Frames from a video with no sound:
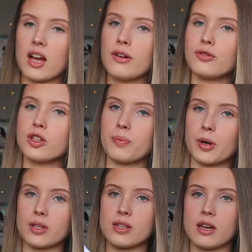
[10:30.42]
cuffed at the
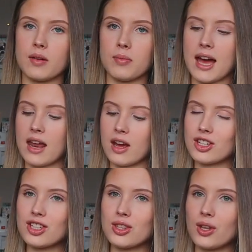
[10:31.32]
bottom, and I
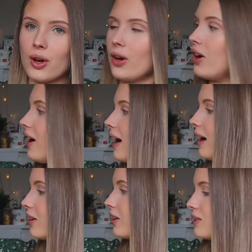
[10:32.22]
just thought,
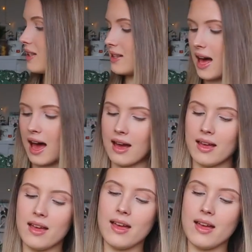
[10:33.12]
how cute is that?